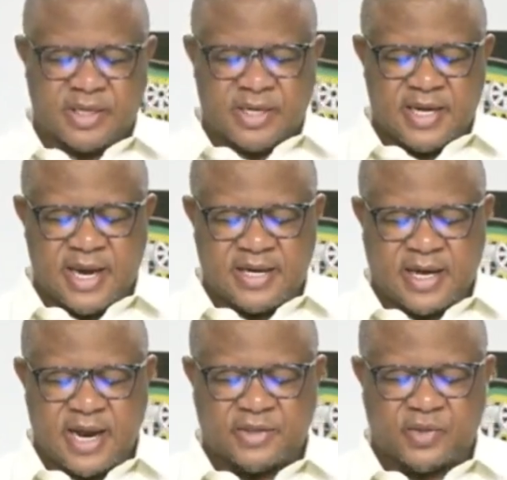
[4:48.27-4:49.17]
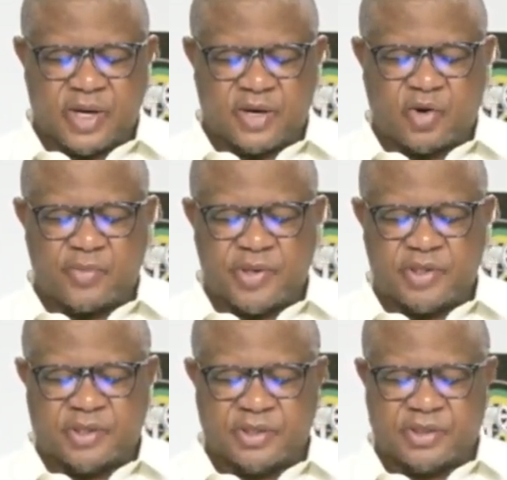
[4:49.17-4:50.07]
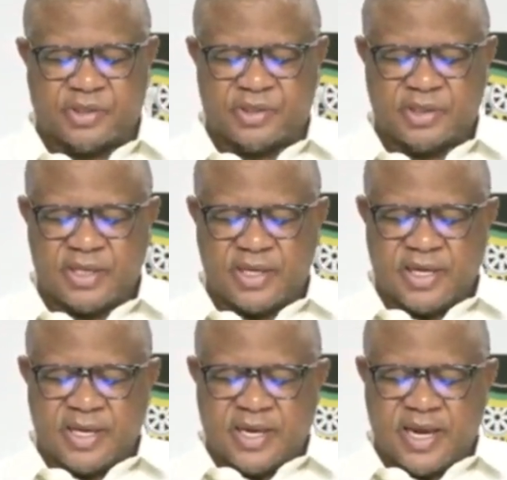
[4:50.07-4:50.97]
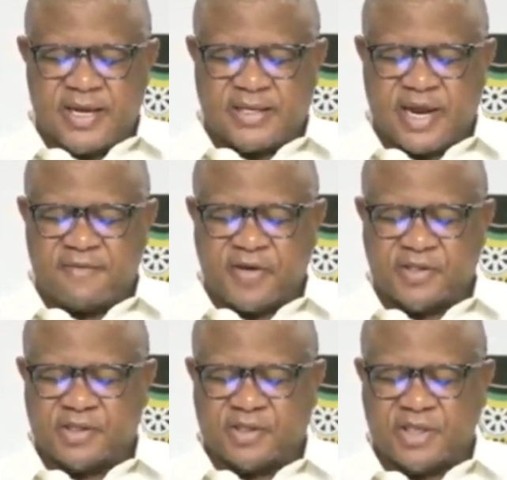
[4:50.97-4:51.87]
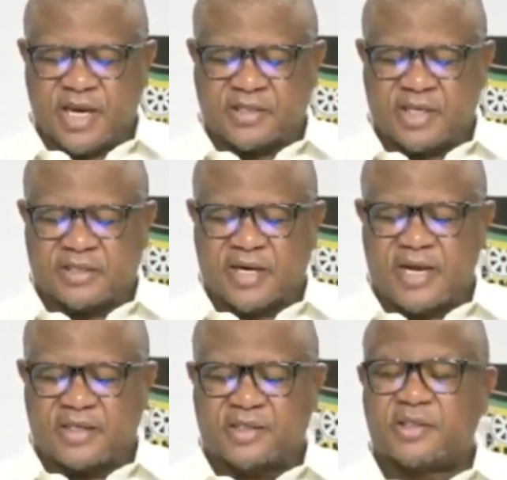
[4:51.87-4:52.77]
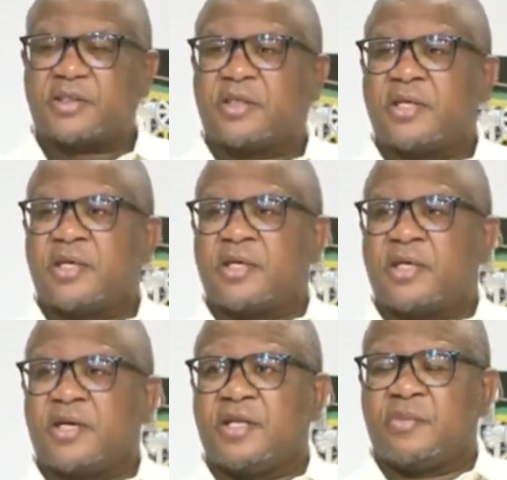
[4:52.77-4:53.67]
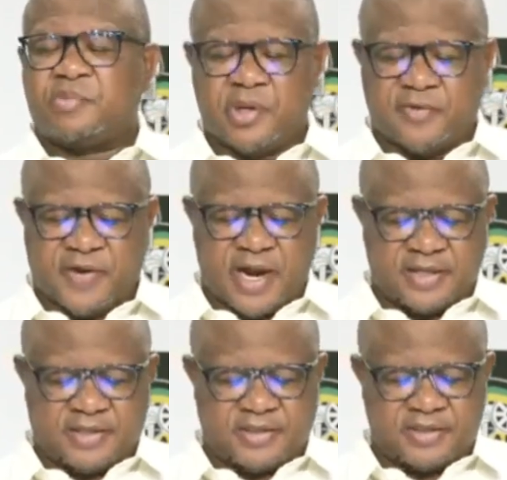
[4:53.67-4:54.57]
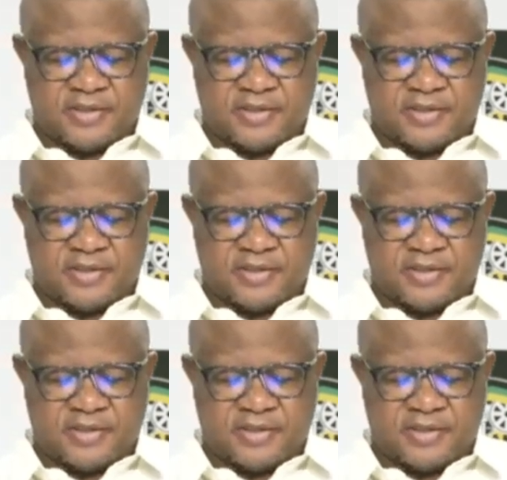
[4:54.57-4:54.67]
and cultural communities, and diversity as entrenched in the Bill of Rights.